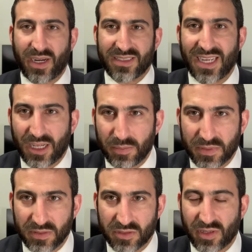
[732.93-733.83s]
help
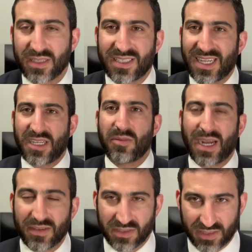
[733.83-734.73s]
you, trying to get you out
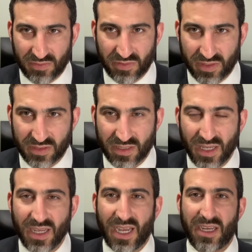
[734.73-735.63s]
of this influence.
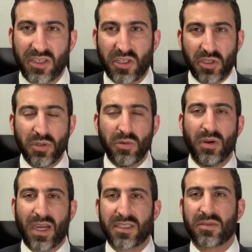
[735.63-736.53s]
And you
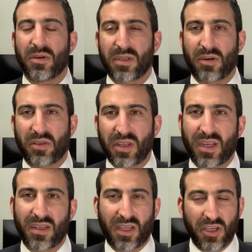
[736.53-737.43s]
on your own are
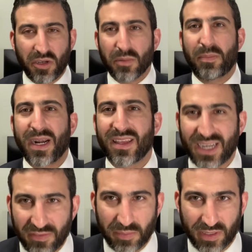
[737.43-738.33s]
thinking that you're better than
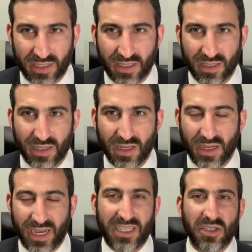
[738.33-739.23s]
everybody.
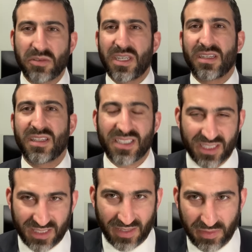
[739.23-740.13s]
And you don't need to listen
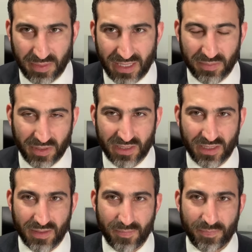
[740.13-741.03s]
to anybody.
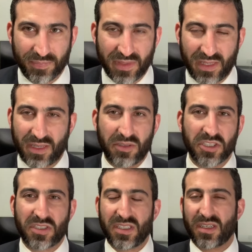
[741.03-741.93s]
You
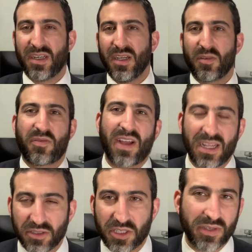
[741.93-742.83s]
just need to
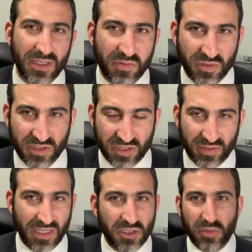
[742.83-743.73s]
follow your influencer
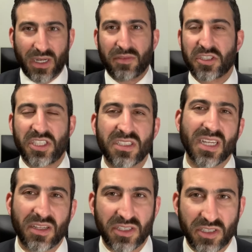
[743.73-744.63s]
and do whatever she's
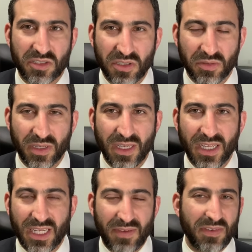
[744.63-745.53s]
telling you to do.
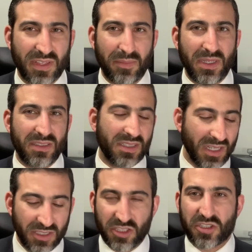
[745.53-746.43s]
Even if that means
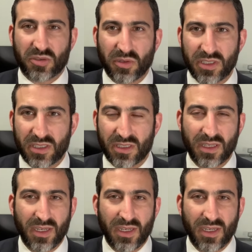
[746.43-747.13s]
destroy your